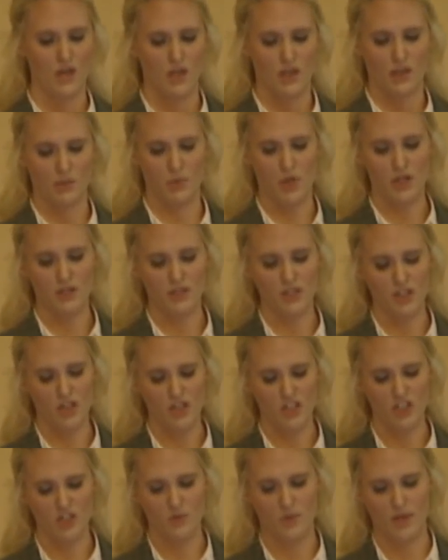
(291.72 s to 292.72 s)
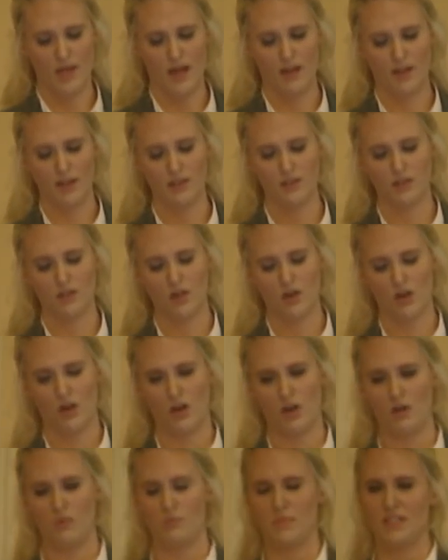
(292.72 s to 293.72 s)
The prosecution would now like to
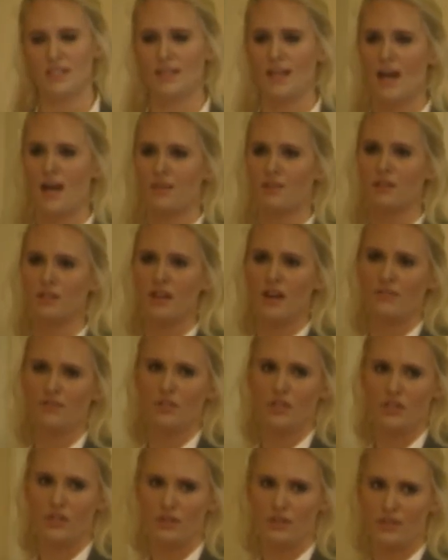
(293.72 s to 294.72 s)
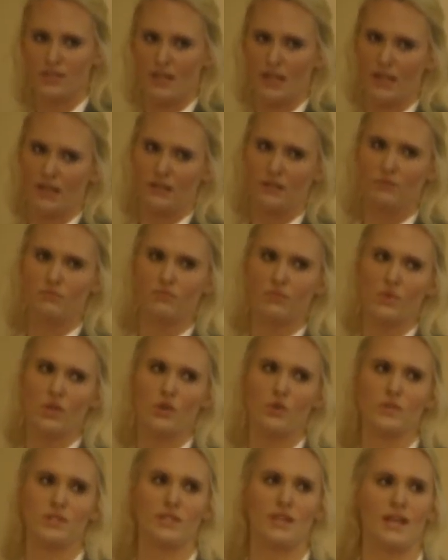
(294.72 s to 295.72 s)
call Ms. Catherine Hefner to the stand,
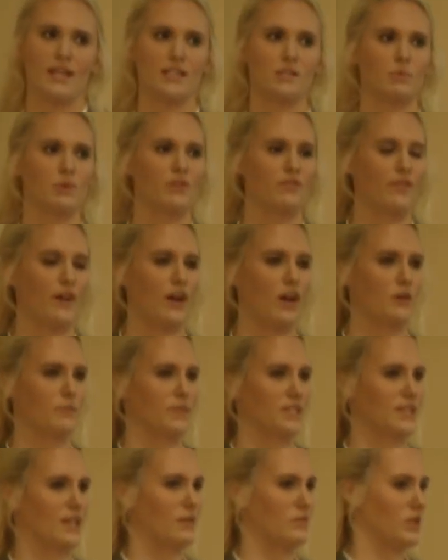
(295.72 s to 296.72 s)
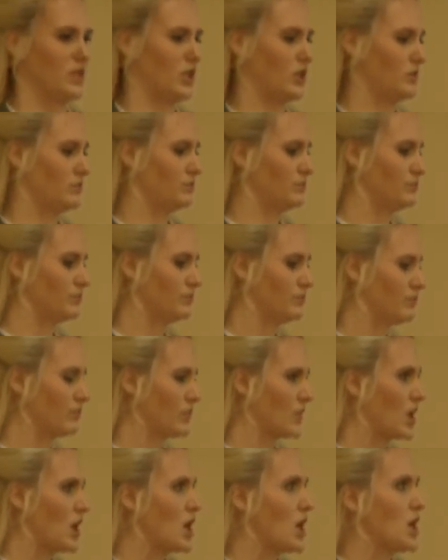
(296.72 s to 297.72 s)
who is an expert firearm examiner.
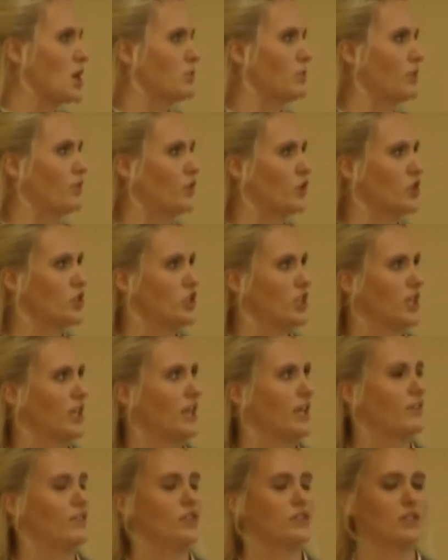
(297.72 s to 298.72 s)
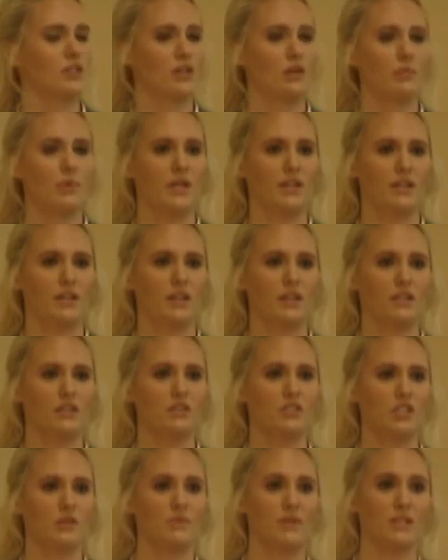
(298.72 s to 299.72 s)
Before she can give us her opinion,
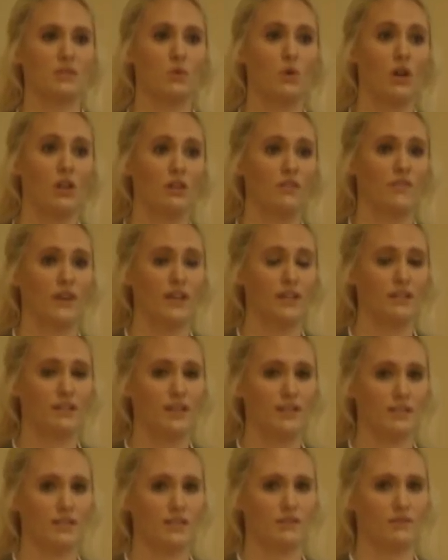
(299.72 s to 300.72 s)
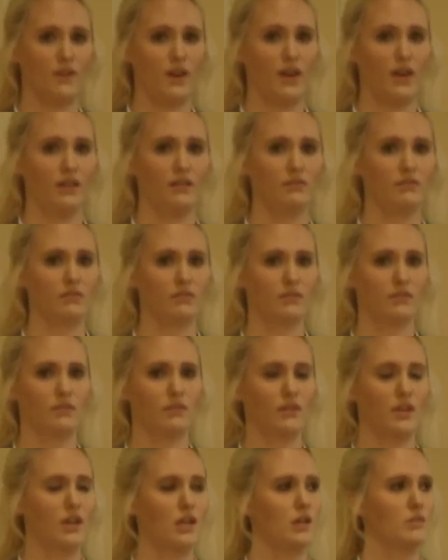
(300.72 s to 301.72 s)
she must qualify to testify.
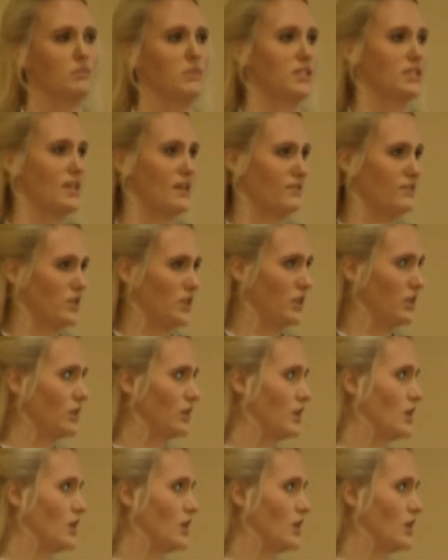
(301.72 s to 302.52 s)
Ms. Hefner,